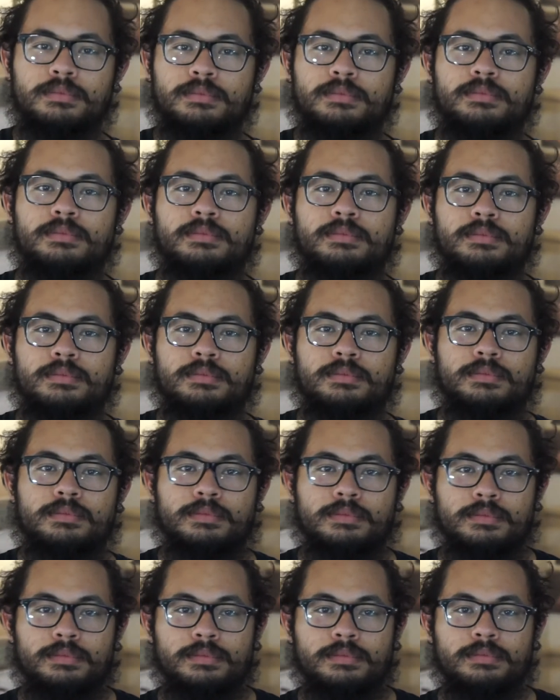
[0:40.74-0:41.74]

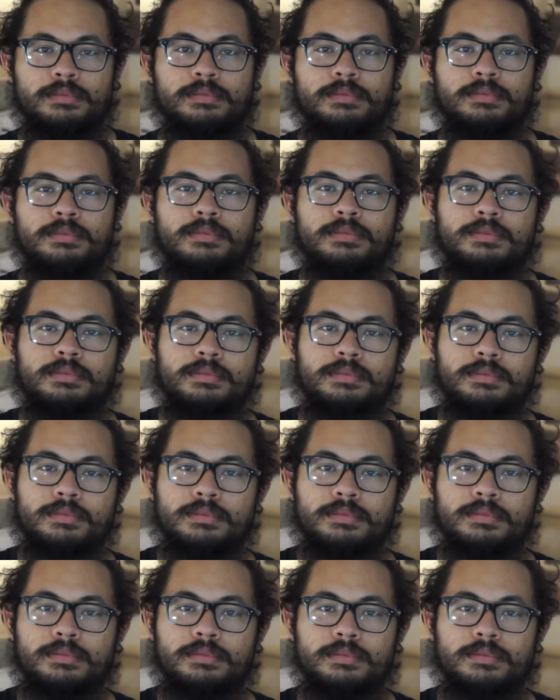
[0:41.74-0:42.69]
(silence)